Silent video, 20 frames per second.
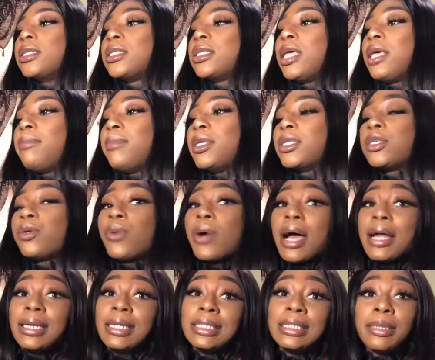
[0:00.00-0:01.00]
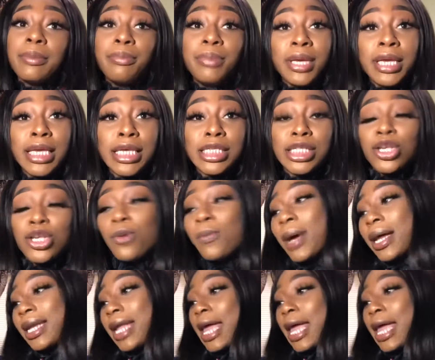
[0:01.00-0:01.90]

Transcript: to get me to where I need to be so my